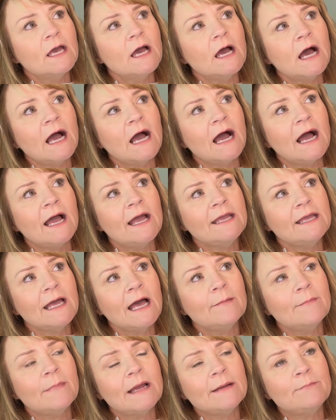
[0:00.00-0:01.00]
I
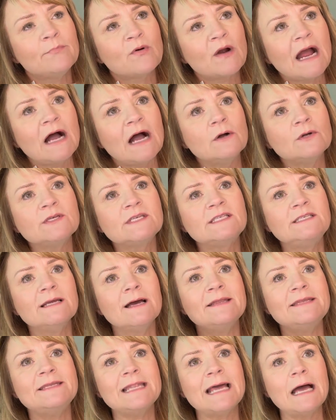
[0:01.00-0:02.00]
got my brows
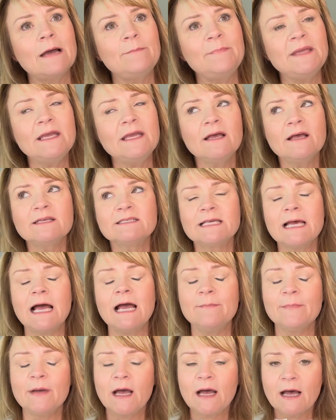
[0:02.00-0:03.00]
done not because
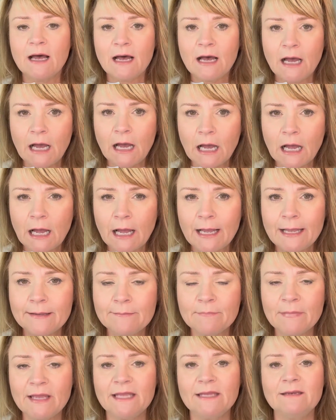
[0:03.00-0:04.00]
I'm high
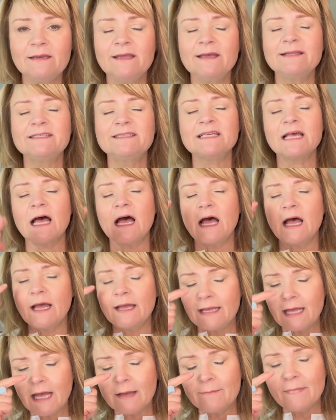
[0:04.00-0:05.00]
maintenance. I
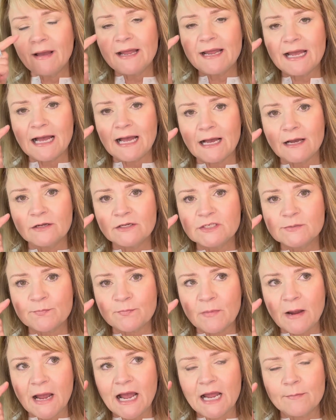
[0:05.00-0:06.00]
got my
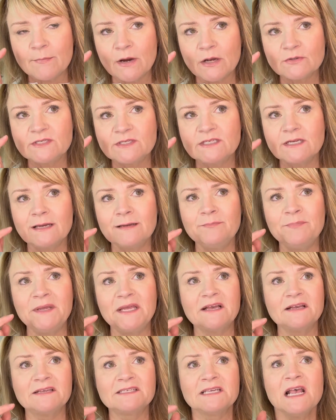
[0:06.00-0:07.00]
eyebrows done
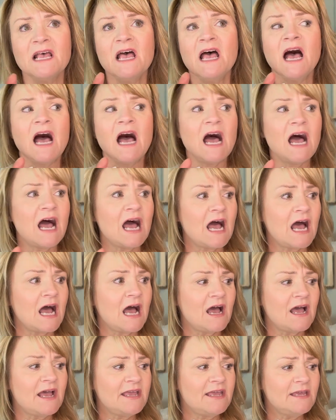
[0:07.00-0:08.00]
because
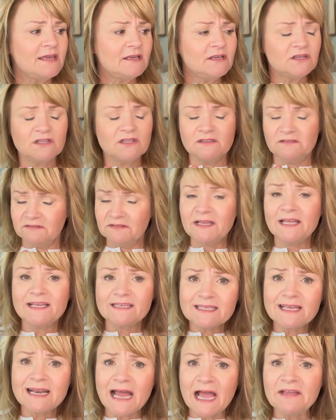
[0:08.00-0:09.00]
like I
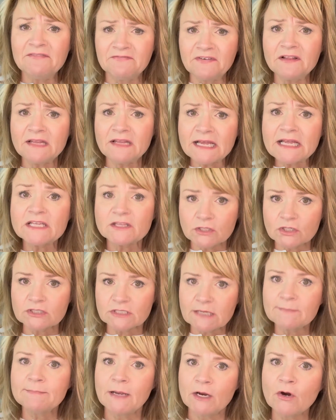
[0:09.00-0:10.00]
said, I felt like I looked
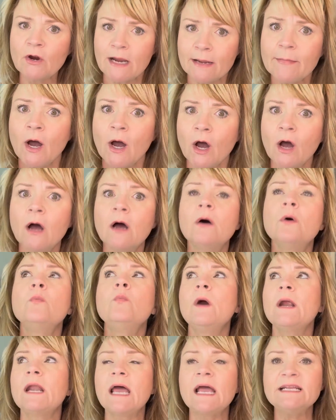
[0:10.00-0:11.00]
like my grandma
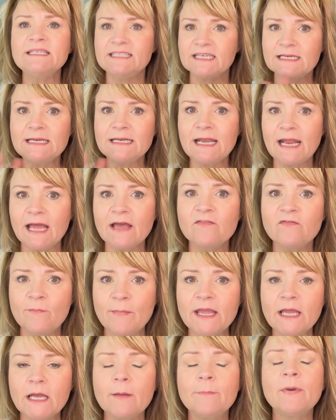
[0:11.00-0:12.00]
when I didn't have
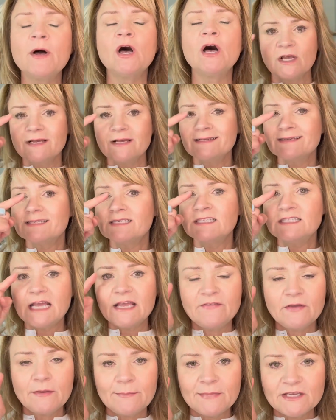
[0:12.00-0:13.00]
makeup on,
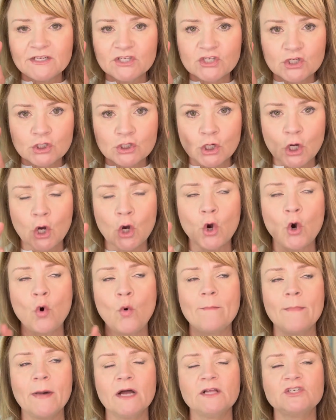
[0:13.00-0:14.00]
saving me
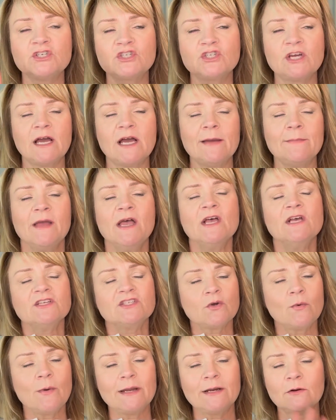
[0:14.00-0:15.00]
so much time.
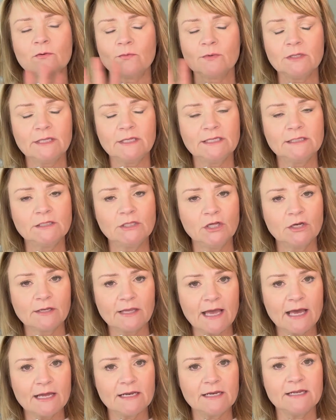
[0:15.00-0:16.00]
So I don't really look
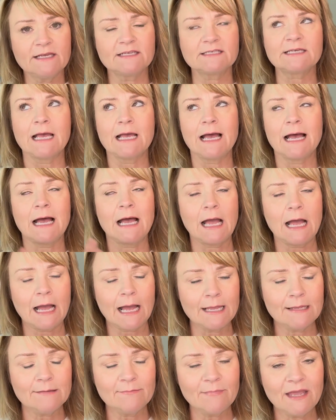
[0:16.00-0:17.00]
at it as
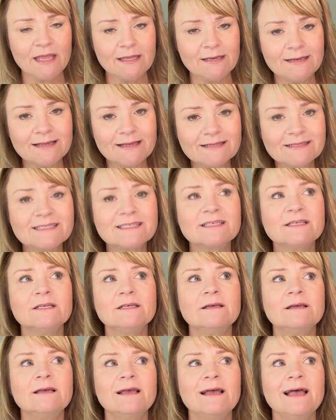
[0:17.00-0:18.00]
high maintenance
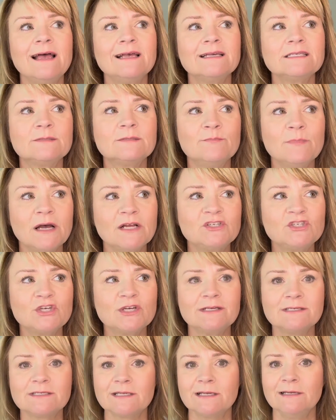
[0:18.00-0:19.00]
as much
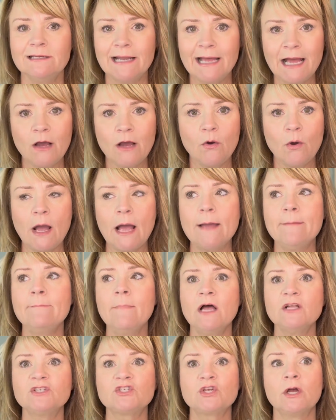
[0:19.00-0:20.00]
as now I'm
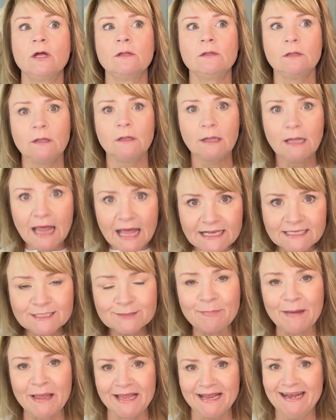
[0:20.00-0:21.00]
much less
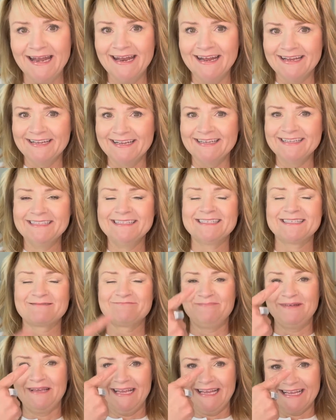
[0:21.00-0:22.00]
maintenance
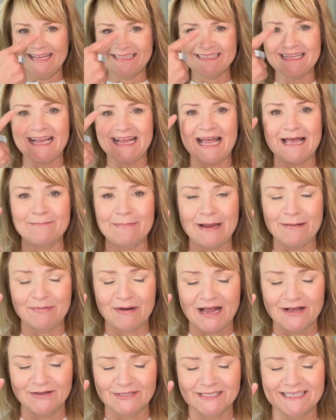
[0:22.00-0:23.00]
because I got my
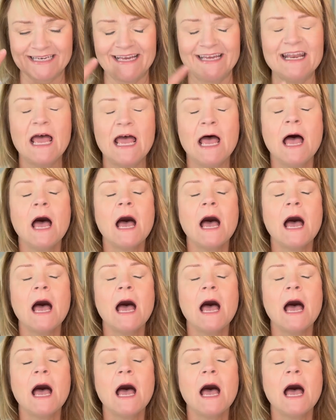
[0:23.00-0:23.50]
brows done.